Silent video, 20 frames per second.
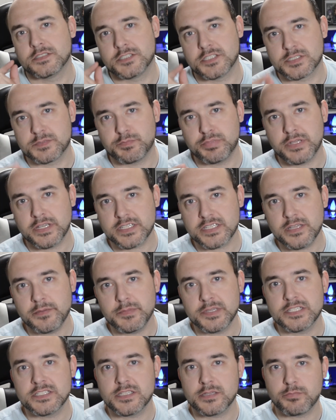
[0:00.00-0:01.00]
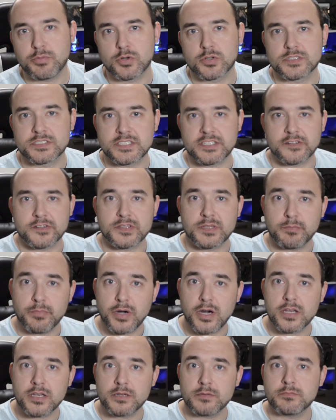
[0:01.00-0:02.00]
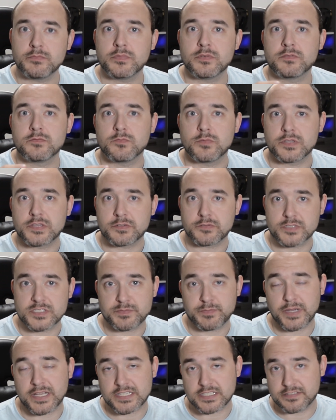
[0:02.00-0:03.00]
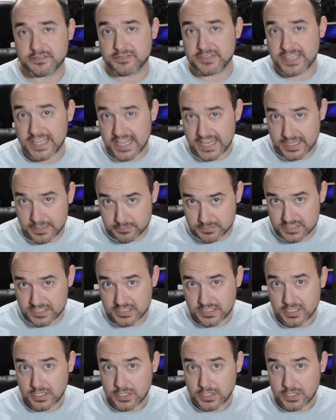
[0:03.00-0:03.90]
Just plug them into the ports that are at the bottom with the respective names.